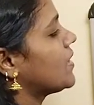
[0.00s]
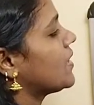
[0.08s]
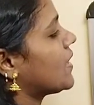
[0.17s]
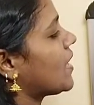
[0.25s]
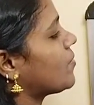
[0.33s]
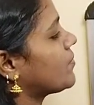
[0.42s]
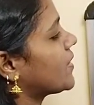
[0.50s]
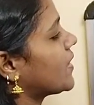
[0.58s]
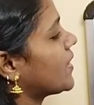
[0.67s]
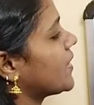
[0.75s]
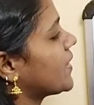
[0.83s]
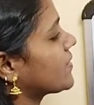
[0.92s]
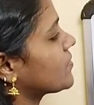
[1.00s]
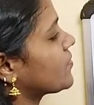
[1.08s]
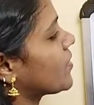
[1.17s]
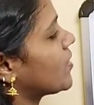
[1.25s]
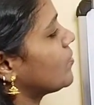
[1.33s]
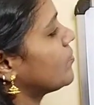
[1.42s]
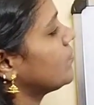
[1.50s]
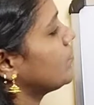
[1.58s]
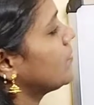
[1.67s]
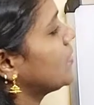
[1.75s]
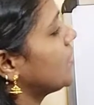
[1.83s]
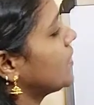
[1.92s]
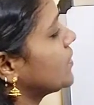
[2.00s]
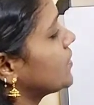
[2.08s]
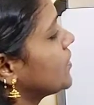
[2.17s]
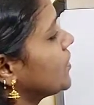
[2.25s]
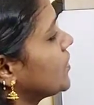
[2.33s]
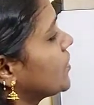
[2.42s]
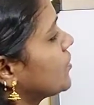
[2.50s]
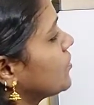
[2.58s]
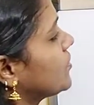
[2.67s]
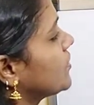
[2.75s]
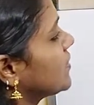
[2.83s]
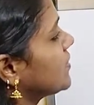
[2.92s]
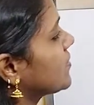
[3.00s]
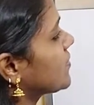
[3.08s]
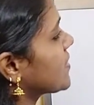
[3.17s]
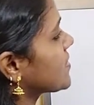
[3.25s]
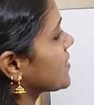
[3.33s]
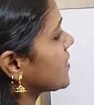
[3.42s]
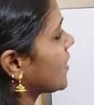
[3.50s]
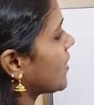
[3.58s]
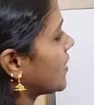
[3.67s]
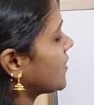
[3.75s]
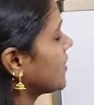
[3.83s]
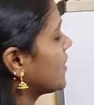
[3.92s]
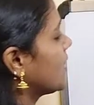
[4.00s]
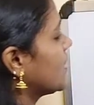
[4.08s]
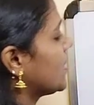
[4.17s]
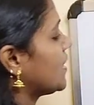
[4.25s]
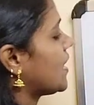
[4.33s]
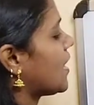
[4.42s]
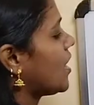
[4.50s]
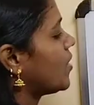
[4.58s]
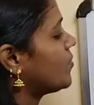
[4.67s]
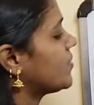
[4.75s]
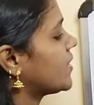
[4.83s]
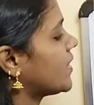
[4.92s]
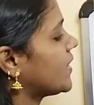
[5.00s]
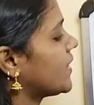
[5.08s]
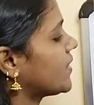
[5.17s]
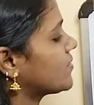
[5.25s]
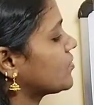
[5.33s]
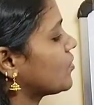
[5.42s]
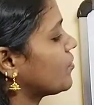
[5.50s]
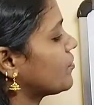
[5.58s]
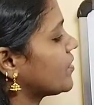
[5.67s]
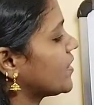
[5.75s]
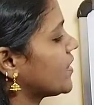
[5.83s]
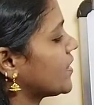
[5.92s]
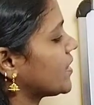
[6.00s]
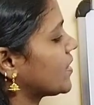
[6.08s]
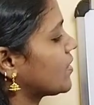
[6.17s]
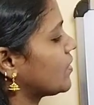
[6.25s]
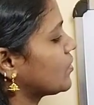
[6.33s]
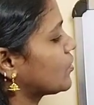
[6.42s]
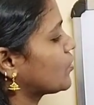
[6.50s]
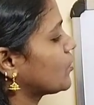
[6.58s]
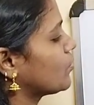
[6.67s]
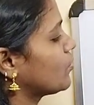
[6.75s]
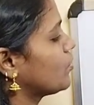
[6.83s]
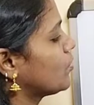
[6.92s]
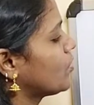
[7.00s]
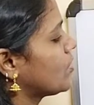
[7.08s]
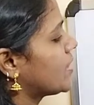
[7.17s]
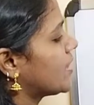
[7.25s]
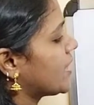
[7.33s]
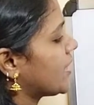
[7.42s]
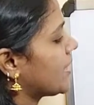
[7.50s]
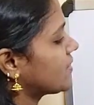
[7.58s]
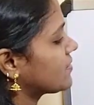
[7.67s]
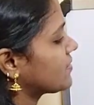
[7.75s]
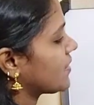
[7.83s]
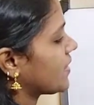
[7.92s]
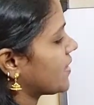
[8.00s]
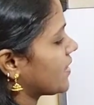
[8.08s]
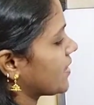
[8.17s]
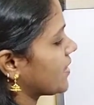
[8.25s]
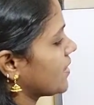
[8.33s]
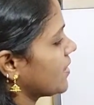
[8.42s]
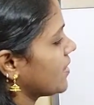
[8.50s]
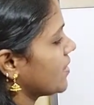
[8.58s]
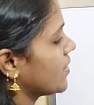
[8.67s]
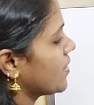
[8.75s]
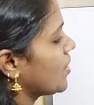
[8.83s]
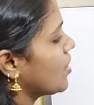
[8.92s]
lambda x from G to G such that lambda x of A equal to xa